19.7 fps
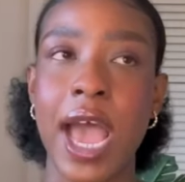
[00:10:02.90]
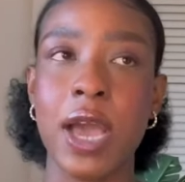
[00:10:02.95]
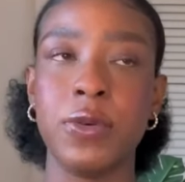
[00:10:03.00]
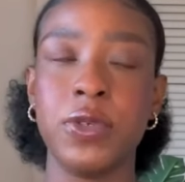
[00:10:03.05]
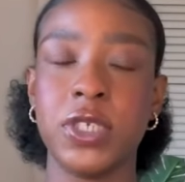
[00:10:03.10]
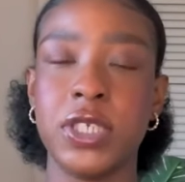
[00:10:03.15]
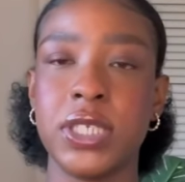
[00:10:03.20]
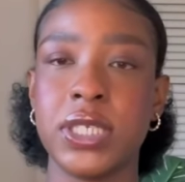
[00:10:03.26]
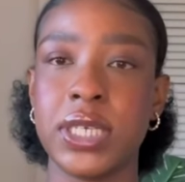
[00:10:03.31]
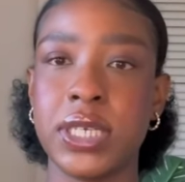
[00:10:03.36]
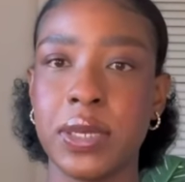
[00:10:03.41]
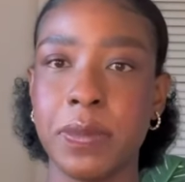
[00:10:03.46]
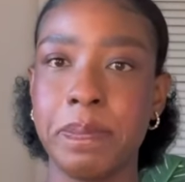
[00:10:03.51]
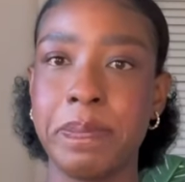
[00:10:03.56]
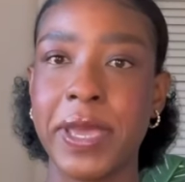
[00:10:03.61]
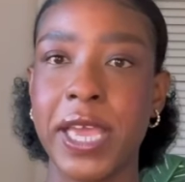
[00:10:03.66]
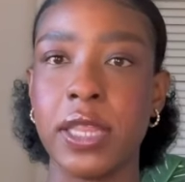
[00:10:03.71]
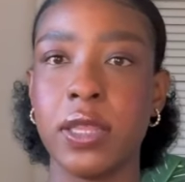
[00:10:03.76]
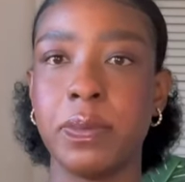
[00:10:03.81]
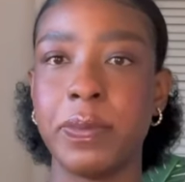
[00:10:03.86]
I was just gonna
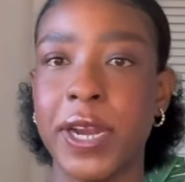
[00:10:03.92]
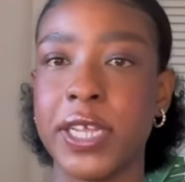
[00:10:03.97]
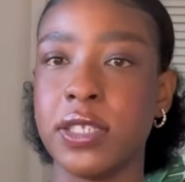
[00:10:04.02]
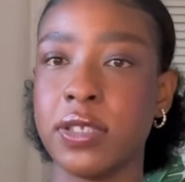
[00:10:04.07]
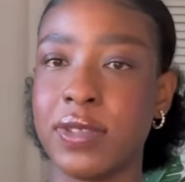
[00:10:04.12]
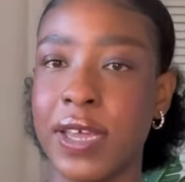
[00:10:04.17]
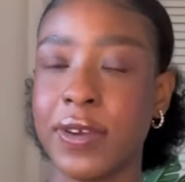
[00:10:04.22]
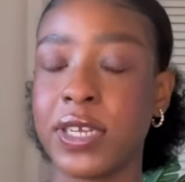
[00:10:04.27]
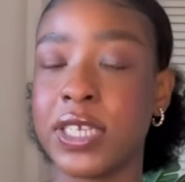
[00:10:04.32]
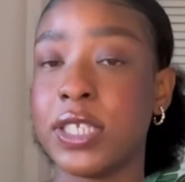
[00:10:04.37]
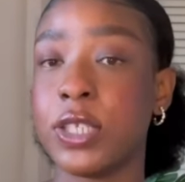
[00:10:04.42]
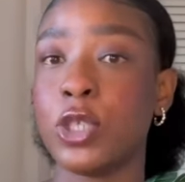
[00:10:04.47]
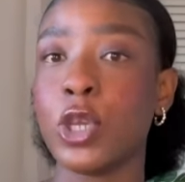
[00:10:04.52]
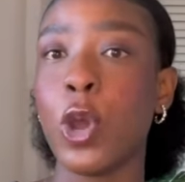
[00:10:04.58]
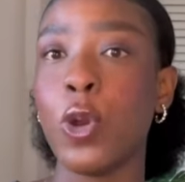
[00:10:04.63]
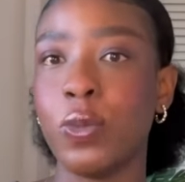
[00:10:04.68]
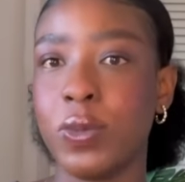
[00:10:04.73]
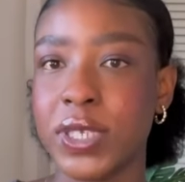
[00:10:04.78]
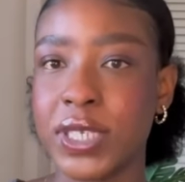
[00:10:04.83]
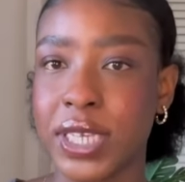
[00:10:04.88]
bear the brunt of that because
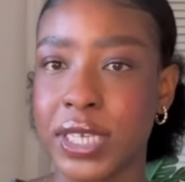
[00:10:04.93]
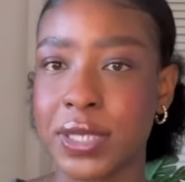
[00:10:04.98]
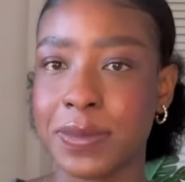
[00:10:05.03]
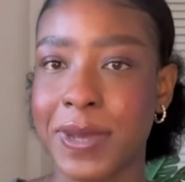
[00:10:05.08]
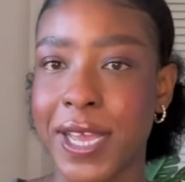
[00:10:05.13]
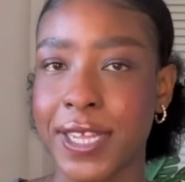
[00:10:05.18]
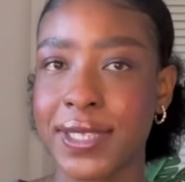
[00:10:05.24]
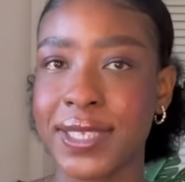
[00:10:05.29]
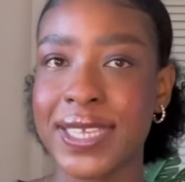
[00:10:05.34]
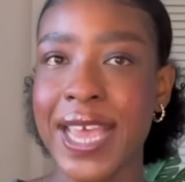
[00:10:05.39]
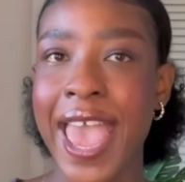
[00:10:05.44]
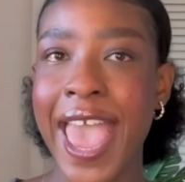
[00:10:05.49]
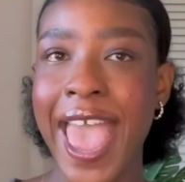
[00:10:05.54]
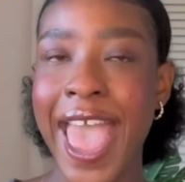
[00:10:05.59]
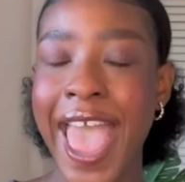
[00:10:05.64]
it's only 6 months.